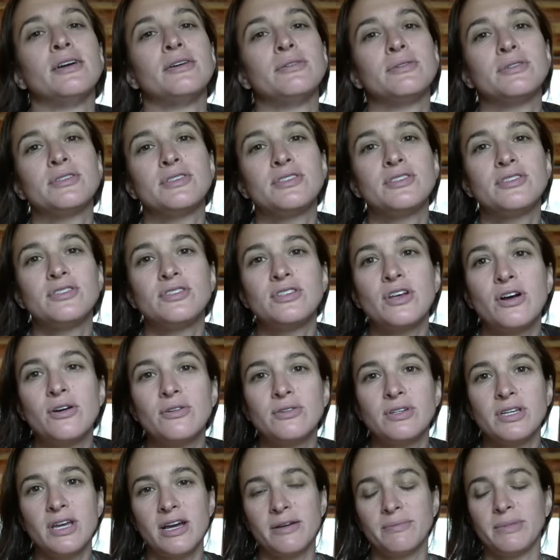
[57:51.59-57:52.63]
It was so
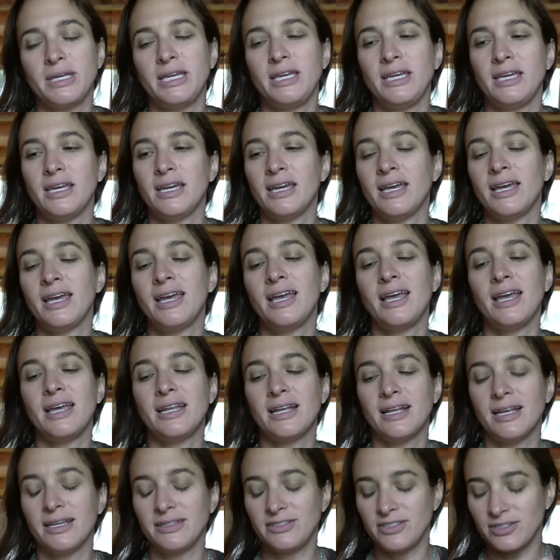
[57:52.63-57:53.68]
yummy. And
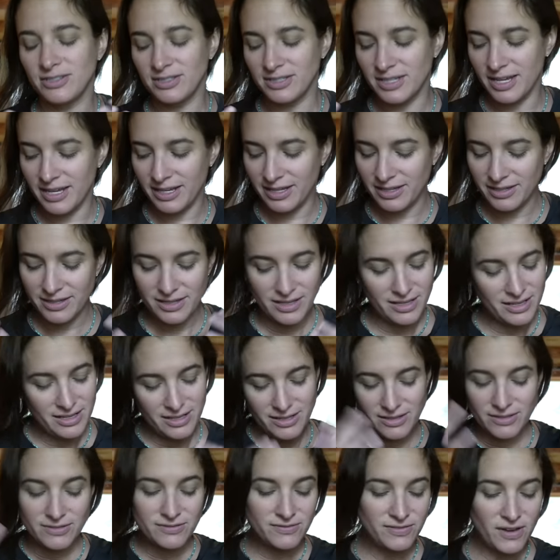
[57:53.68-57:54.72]
I just, like,
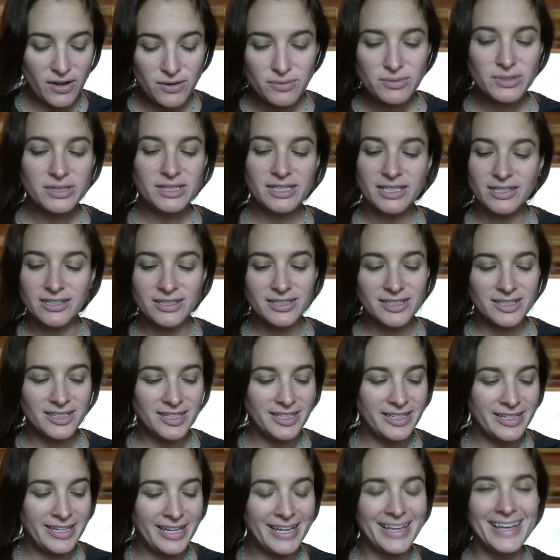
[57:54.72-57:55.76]
felt really
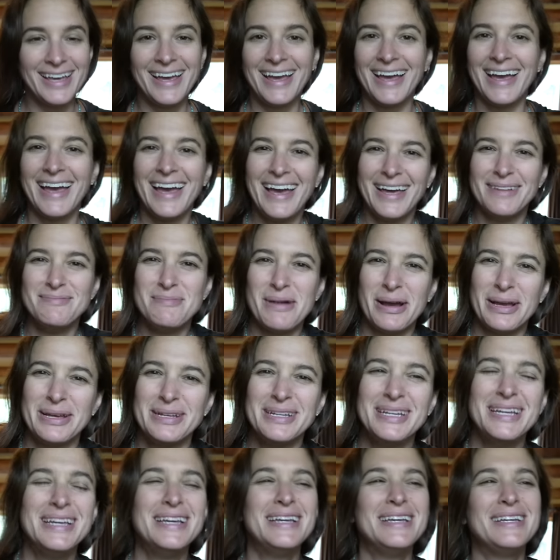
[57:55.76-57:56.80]
good.
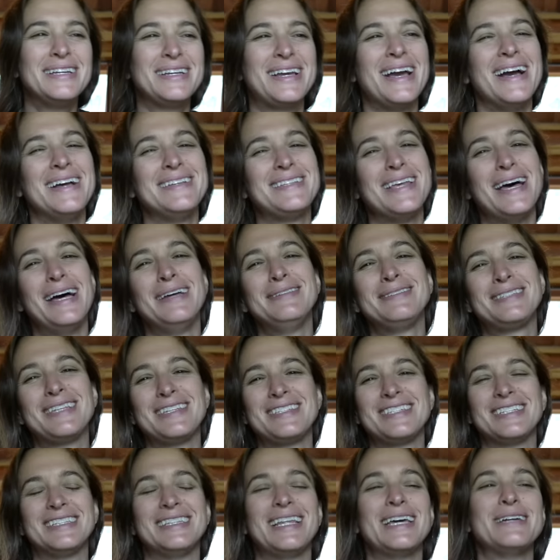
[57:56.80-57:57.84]
Because I'm such
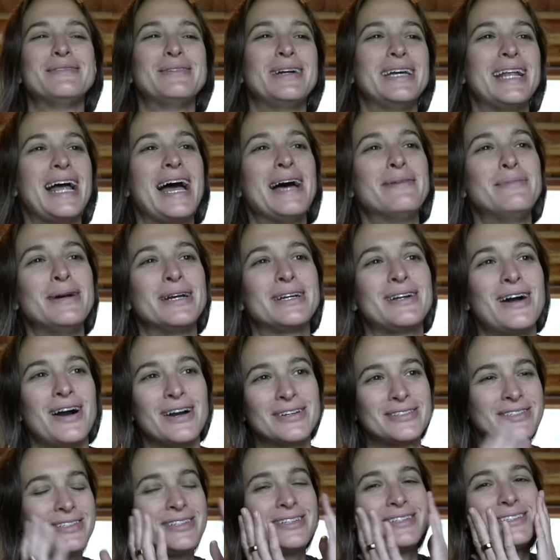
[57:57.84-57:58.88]
a lightweight, I had my
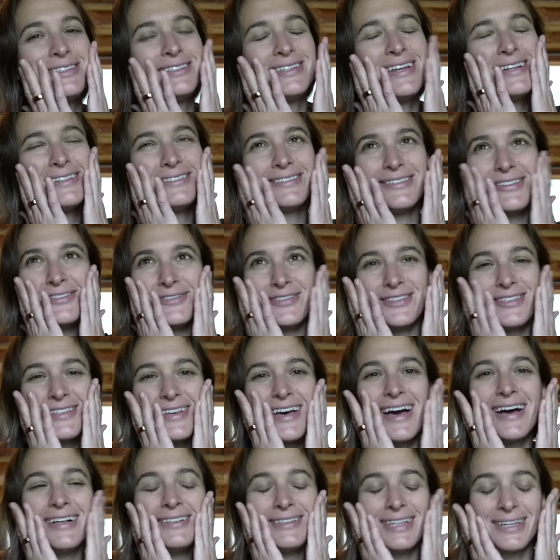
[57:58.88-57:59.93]
cocktail. I don't know if you saw
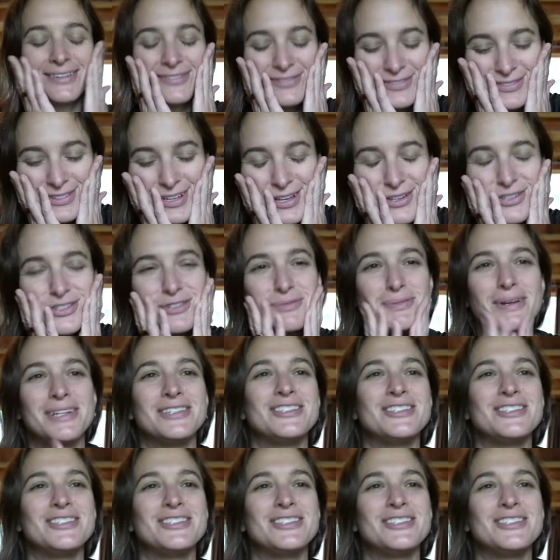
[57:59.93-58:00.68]
how like flushed my